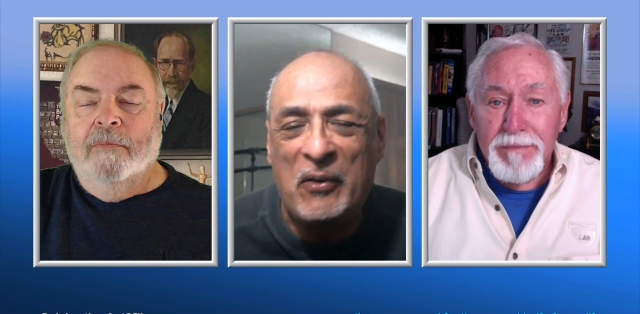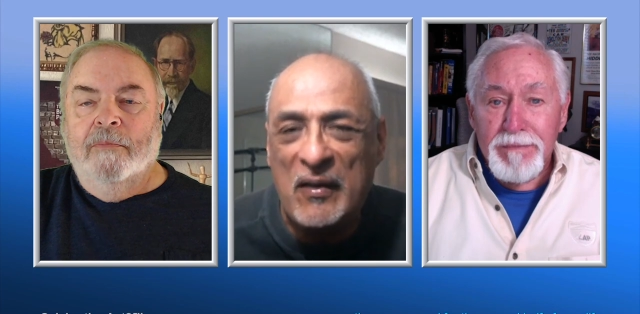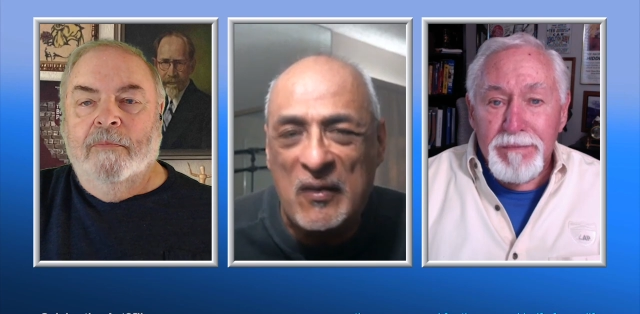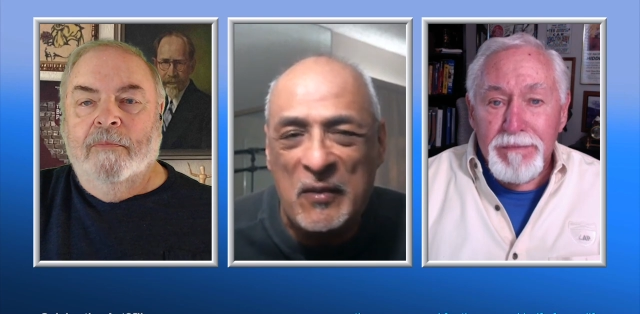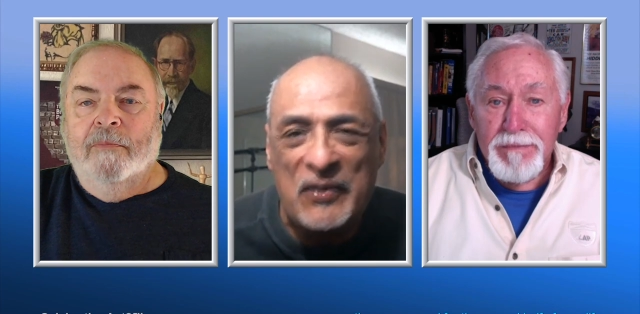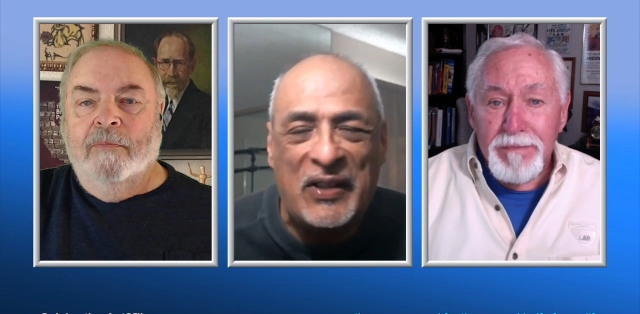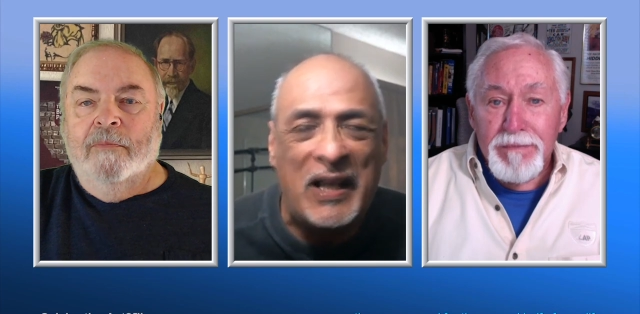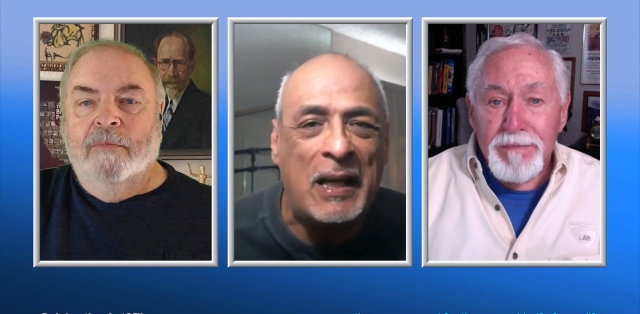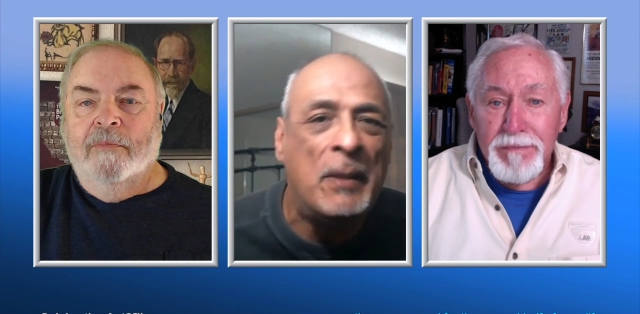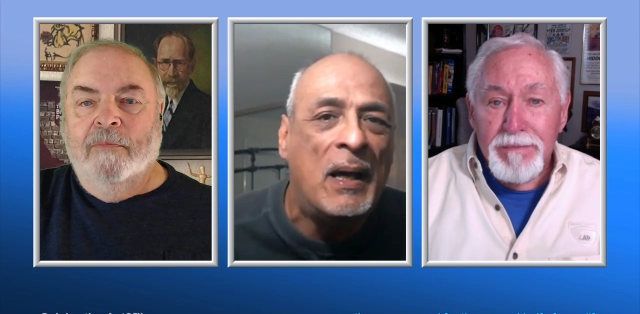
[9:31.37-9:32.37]
Speaker 1: during
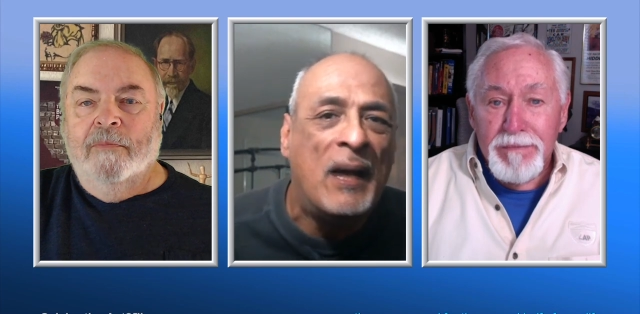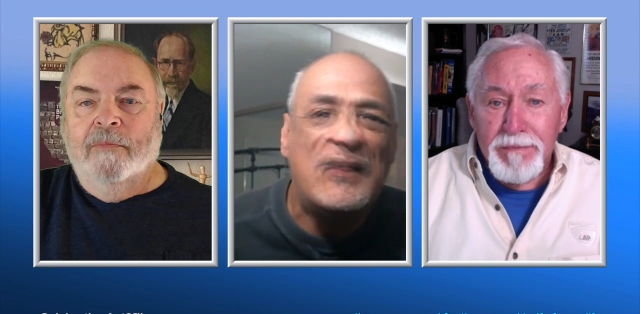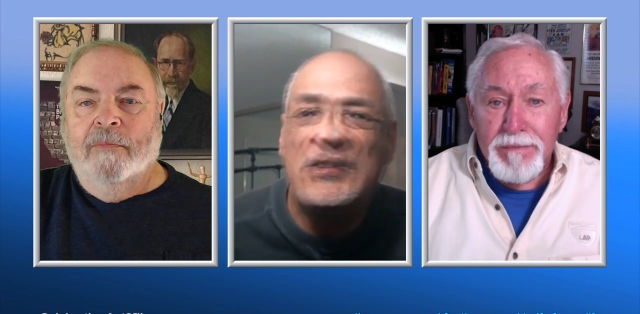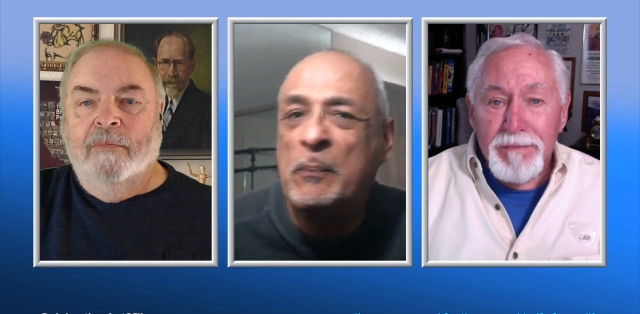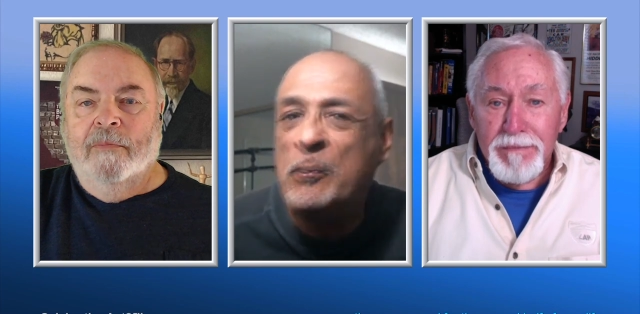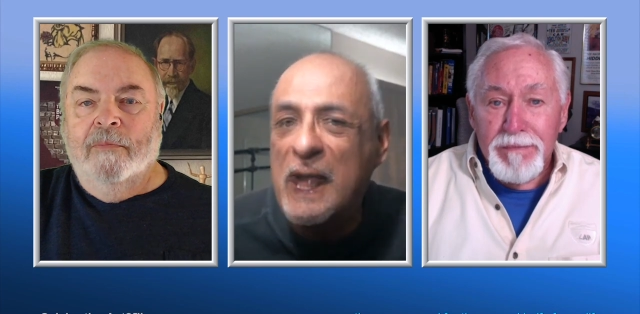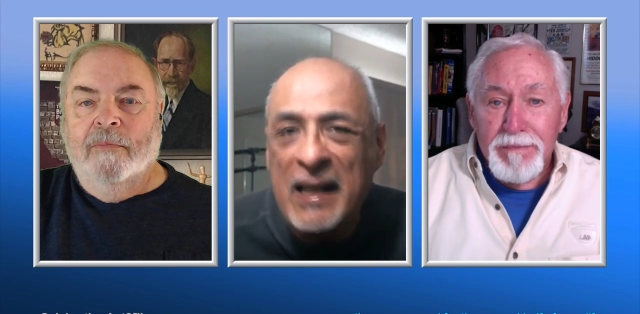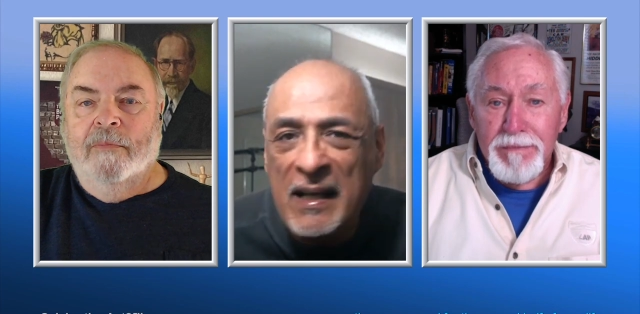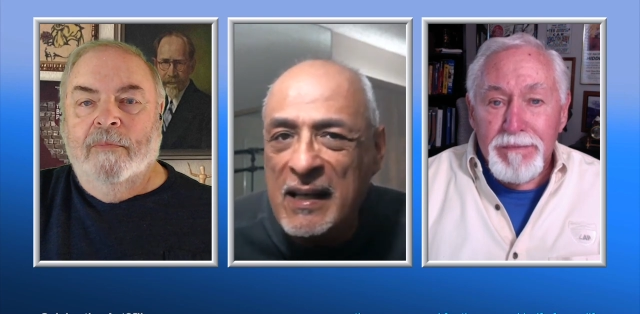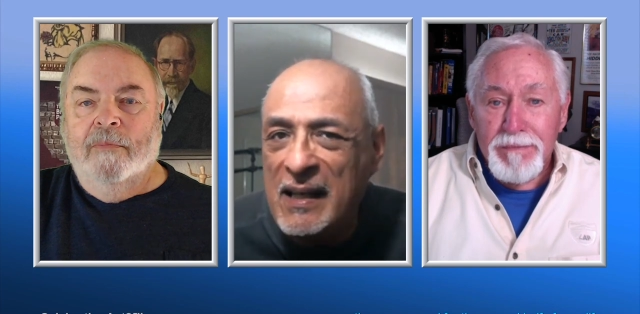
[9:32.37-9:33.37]
Christmas time.
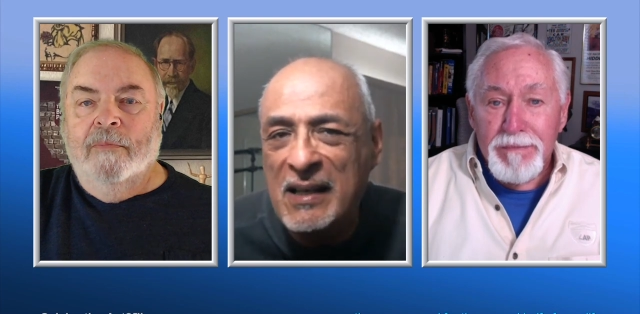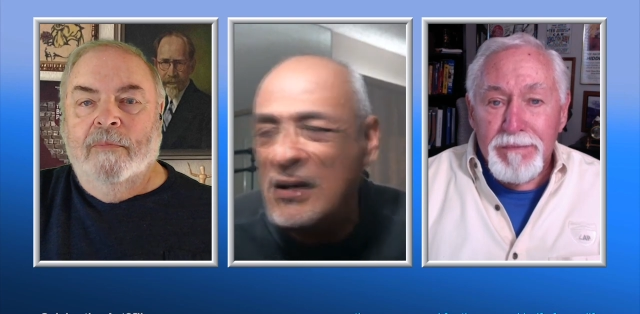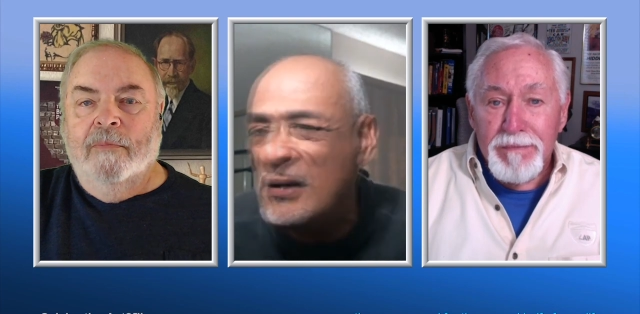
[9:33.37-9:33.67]
Sabrina,